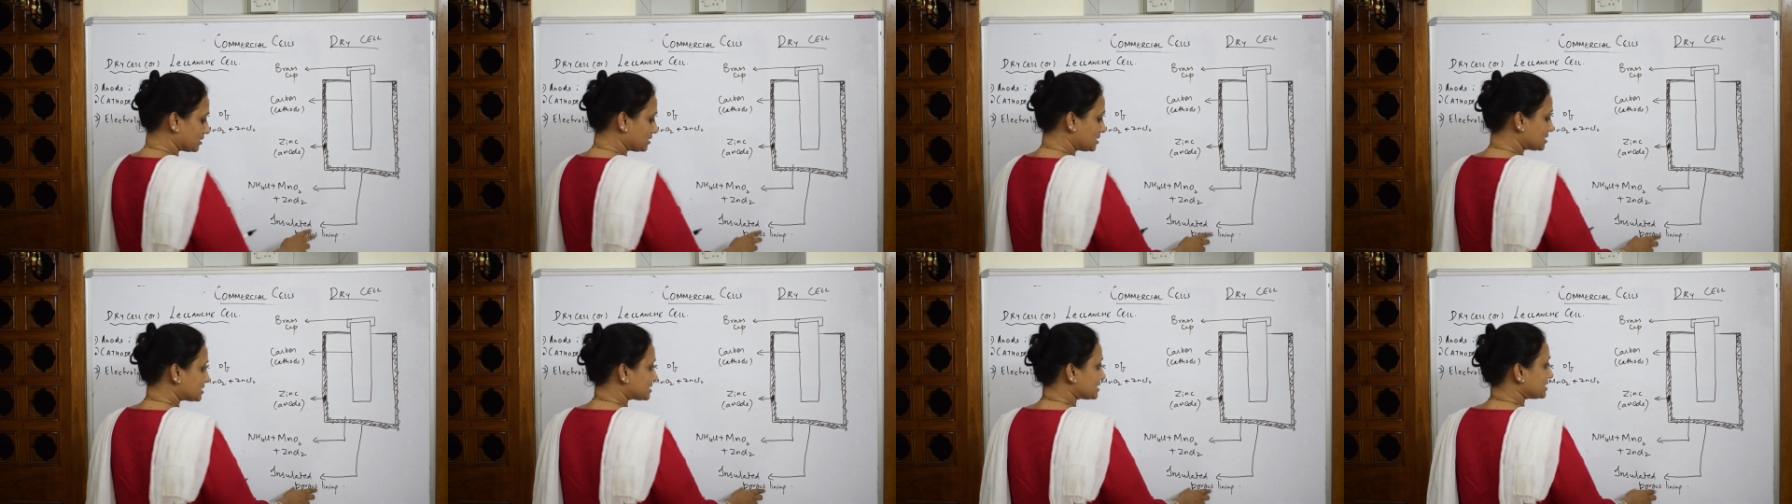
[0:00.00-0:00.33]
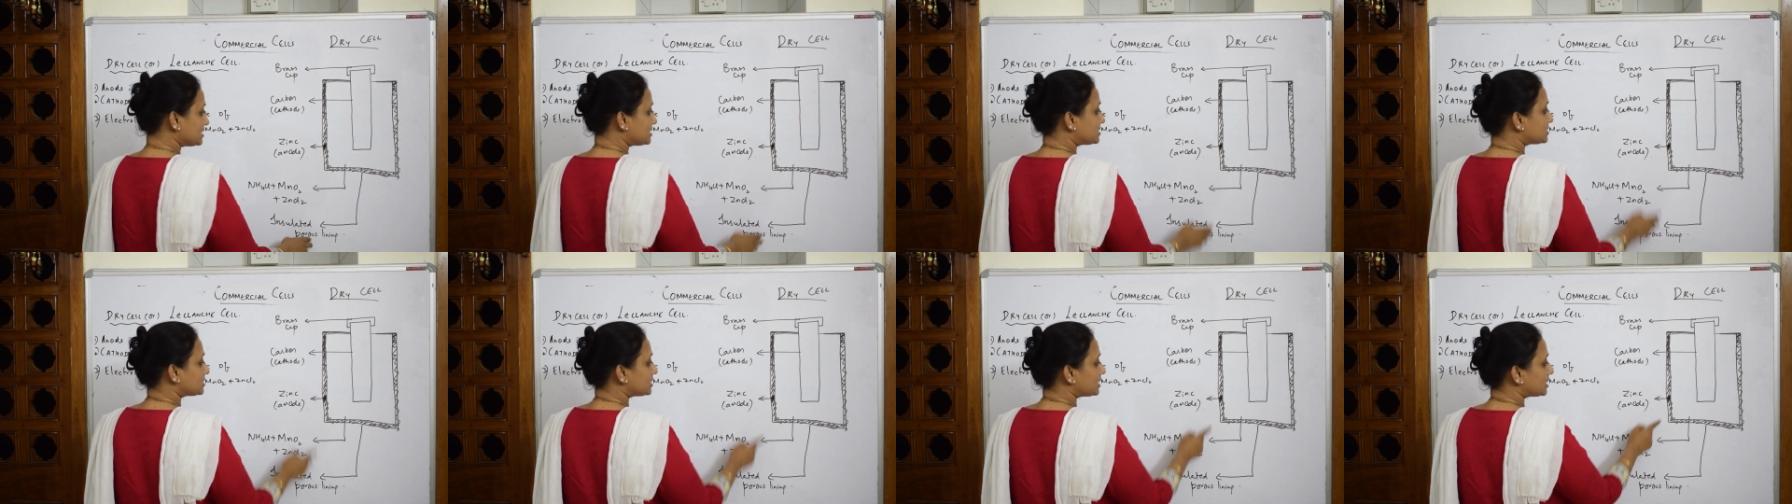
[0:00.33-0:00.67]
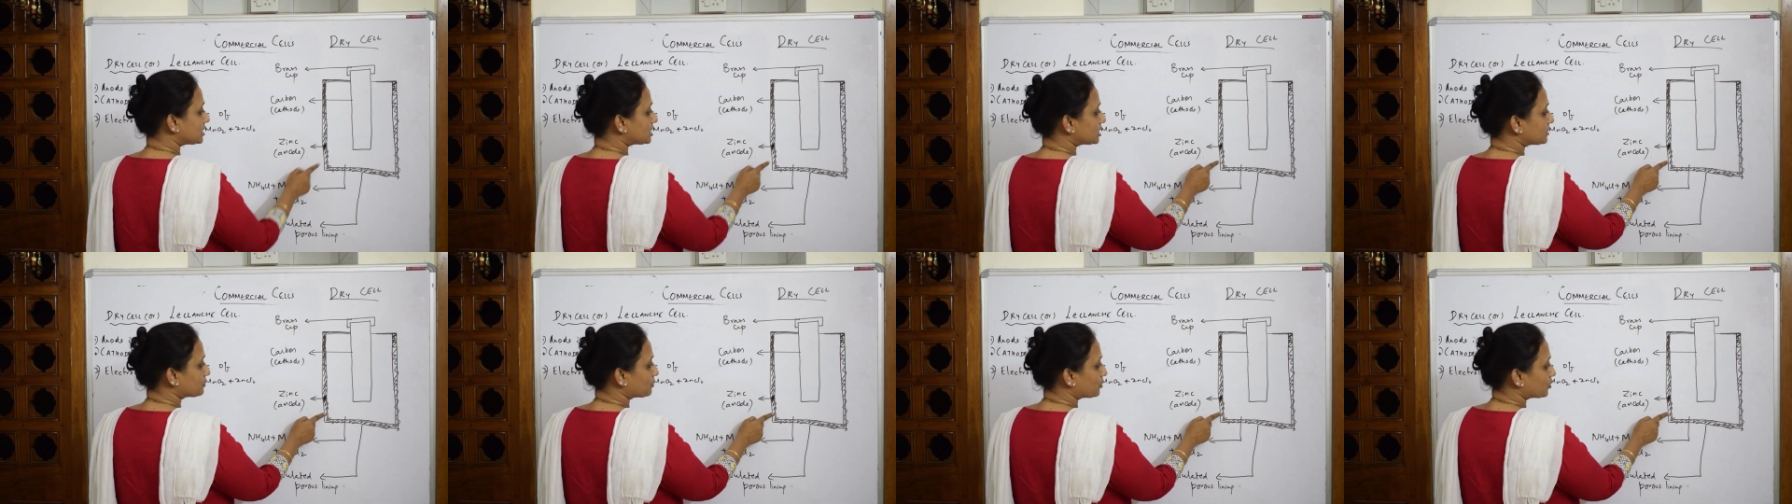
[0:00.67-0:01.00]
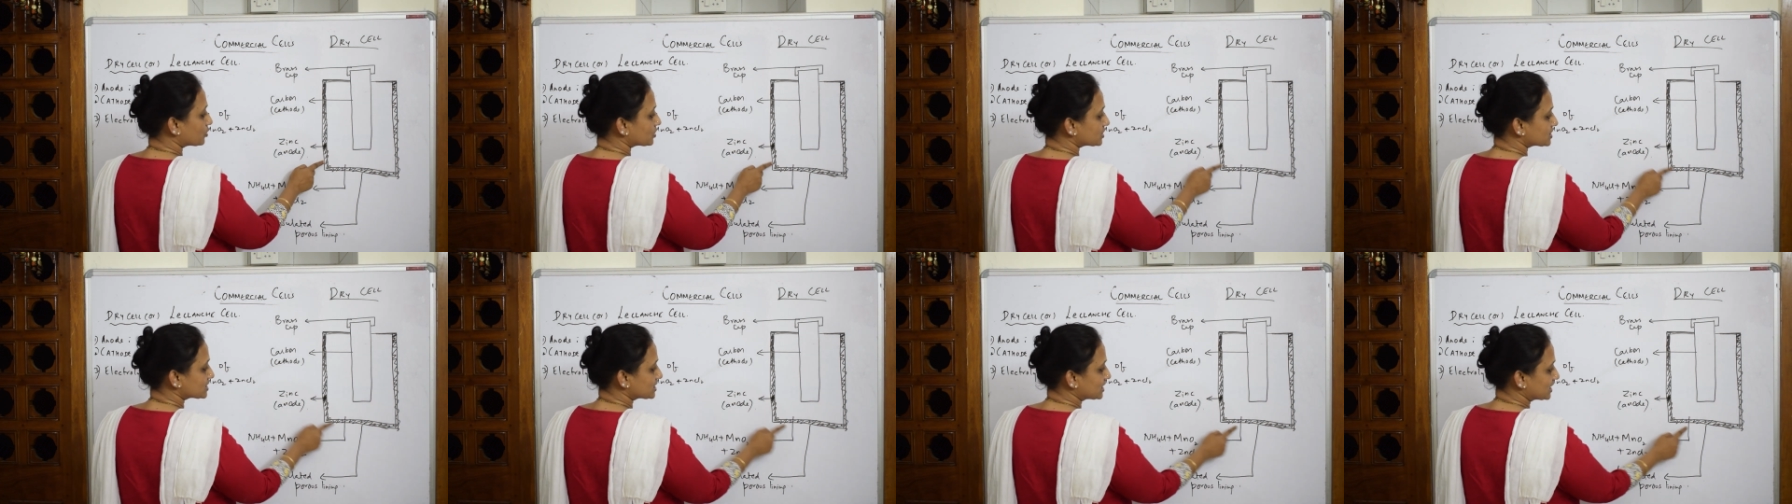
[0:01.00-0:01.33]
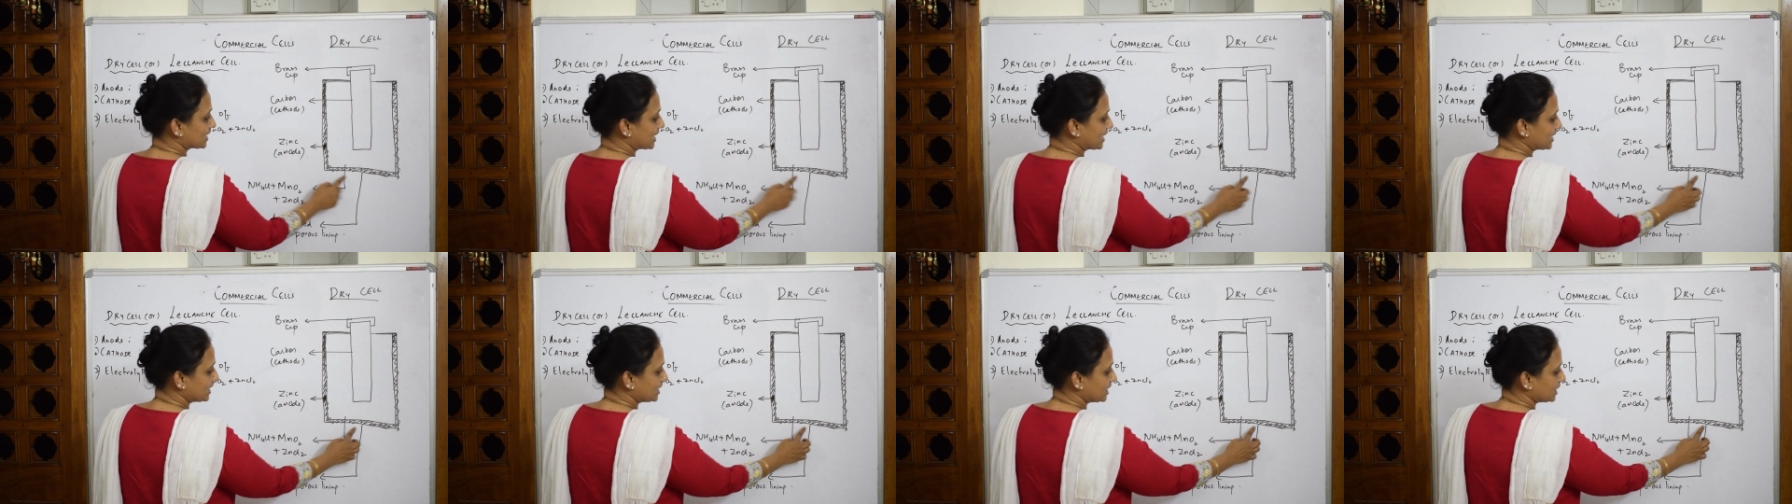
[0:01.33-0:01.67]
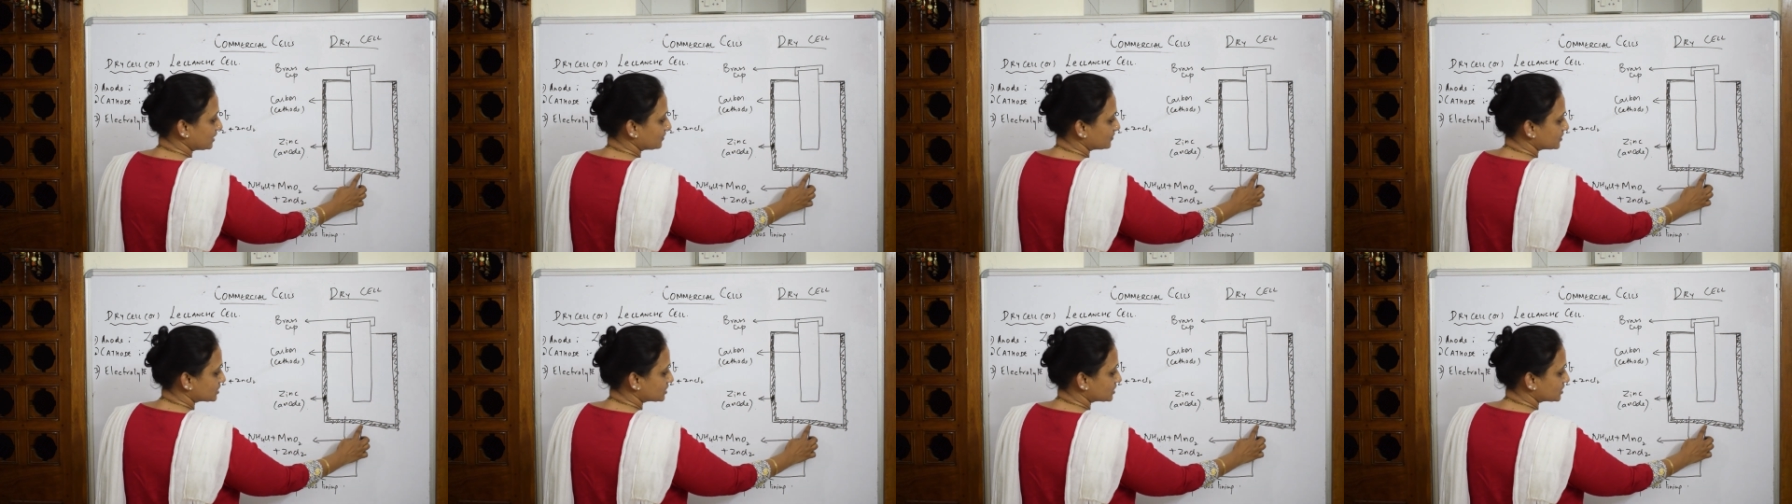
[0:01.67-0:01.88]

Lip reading: This insulated porous lining,